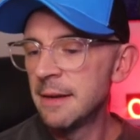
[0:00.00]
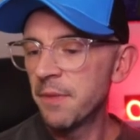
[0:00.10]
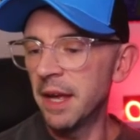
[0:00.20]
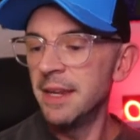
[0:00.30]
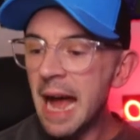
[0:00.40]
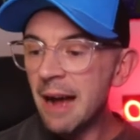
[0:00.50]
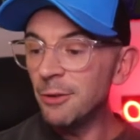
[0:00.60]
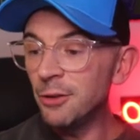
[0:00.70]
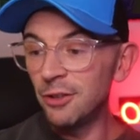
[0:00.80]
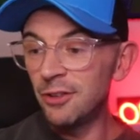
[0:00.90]
And now
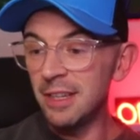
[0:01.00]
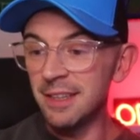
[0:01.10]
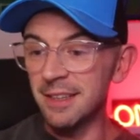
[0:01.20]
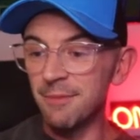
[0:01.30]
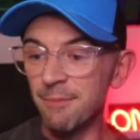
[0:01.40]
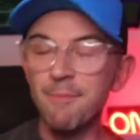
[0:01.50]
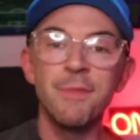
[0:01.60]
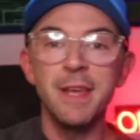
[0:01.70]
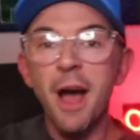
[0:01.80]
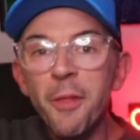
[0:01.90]
you can see that
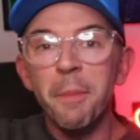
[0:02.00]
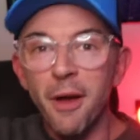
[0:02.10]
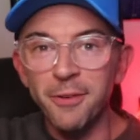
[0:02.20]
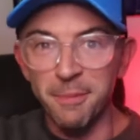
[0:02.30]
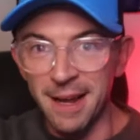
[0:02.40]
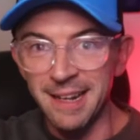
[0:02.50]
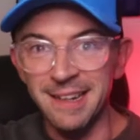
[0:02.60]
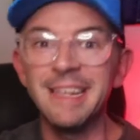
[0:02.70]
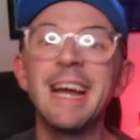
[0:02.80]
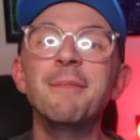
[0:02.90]
the other person playing
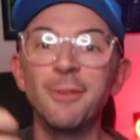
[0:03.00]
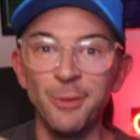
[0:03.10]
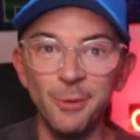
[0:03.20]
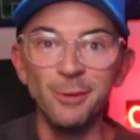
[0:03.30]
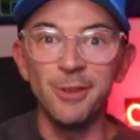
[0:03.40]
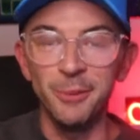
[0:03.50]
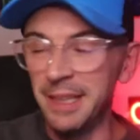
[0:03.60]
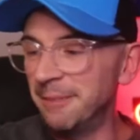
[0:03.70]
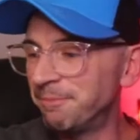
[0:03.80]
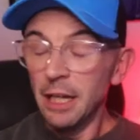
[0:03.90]
in the game is also
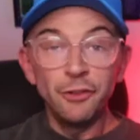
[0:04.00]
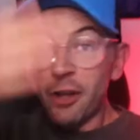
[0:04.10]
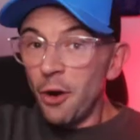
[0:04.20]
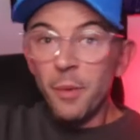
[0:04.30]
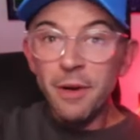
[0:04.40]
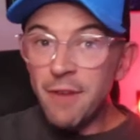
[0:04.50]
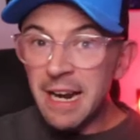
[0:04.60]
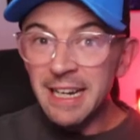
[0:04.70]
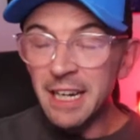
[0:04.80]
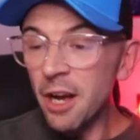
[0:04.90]
in it. And so we're
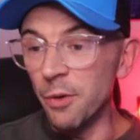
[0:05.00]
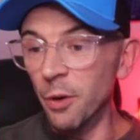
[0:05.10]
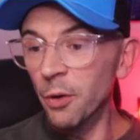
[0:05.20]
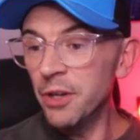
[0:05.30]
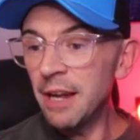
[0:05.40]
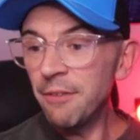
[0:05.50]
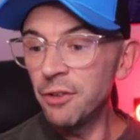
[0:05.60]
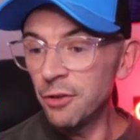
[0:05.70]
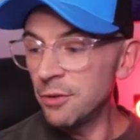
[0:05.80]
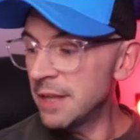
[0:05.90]
ready to go. All you'd have
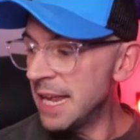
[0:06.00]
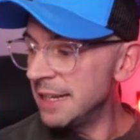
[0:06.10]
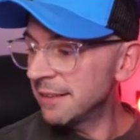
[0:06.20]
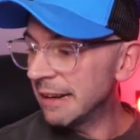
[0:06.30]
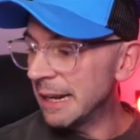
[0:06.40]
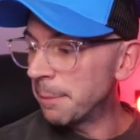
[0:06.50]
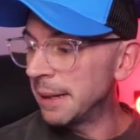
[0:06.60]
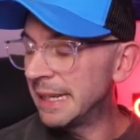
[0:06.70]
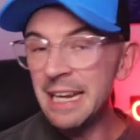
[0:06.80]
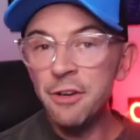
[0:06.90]
to do then is click
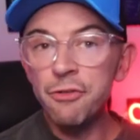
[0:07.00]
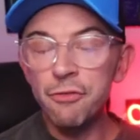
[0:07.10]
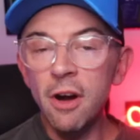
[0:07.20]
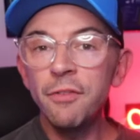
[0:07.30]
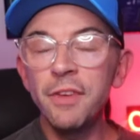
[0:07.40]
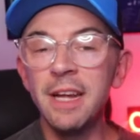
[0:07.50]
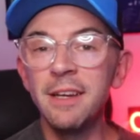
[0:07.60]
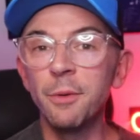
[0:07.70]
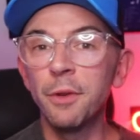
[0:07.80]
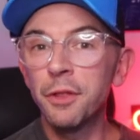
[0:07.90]
begin draft,
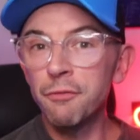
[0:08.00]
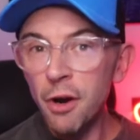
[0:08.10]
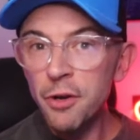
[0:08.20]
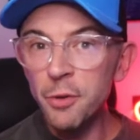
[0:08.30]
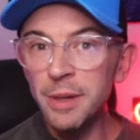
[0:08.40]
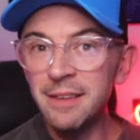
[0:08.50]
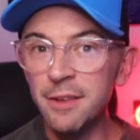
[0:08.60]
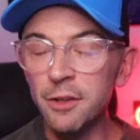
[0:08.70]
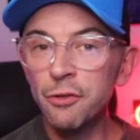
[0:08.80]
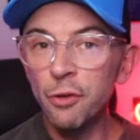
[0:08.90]
and it will throw you into
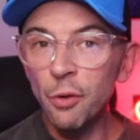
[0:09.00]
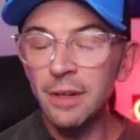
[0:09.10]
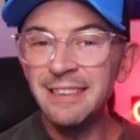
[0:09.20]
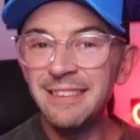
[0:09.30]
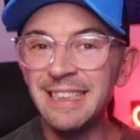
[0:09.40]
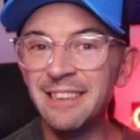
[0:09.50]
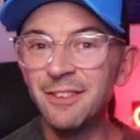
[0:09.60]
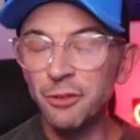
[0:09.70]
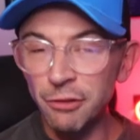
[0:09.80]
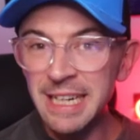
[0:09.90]
the shortlisting
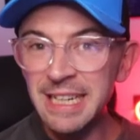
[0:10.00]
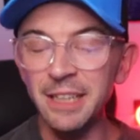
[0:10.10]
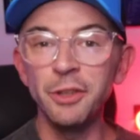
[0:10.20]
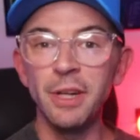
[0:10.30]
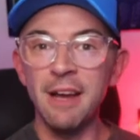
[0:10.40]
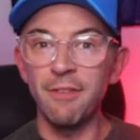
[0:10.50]
screen, and you'll have